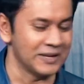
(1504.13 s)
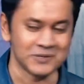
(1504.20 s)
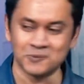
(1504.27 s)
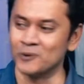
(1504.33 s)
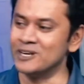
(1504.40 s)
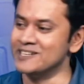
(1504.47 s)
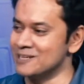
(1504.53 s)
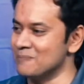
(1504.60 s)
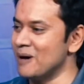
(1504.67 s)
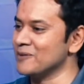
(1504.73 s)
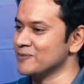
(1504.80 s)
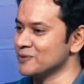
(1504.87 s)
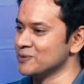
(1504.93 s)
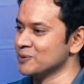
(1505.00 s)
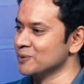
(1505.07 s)
us what he's
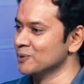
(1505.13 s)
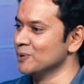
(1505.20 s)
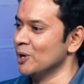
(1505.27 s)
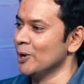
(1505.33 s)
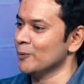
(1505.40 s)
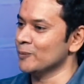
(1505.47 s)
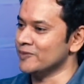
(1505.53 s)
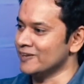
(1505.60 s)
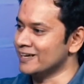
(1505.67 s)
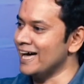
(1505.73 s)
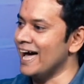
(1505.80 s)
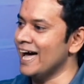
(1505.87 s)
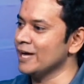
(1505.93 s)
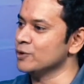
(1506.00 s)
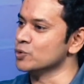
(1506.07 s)
about to do with the
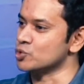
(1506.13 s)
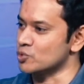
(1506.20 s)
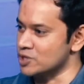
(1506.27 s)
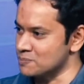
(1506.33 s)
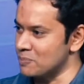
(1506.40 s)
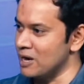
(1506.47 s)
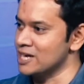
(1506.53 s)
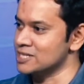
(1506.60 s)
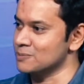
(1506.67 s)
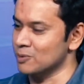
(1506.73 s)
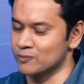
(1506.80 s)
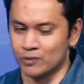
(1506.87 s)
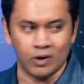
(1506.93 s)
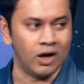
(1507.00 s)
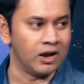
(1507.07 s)
guy who's responsible
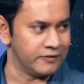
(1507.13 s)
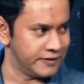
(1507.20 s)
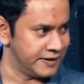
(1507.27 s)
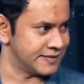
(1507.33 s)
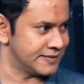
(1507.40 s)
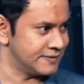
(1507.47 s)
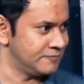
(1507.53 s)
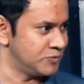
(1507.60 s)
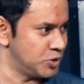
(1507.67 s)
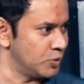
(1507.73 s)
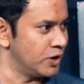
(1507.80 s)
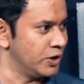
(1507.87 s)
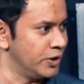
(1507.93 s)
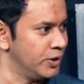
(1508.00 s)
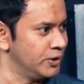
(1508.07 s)
for all of this. Do you
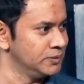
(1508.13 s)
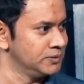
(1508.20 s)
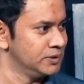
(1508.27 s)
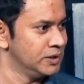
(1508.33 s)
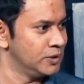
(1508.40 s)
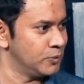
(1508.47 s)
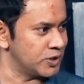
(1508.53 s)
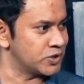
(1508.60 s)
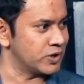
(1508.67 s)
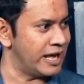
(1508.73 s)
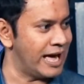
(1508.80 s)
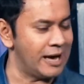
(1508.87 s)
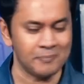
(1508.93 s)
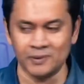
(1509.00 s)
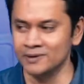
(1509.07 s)
want to know what's going
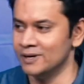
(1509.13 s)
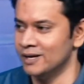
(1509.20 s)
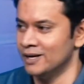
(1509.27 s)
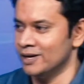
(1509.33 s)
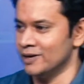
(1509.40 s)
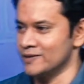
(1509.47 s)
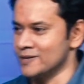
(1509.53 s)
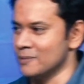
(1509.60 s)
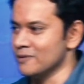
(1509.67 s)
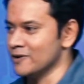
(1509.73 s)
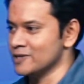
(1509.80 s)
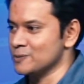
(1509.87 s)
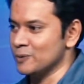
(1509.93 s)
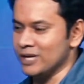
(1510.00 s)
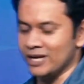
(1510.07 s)
to happen? You know, some of us, we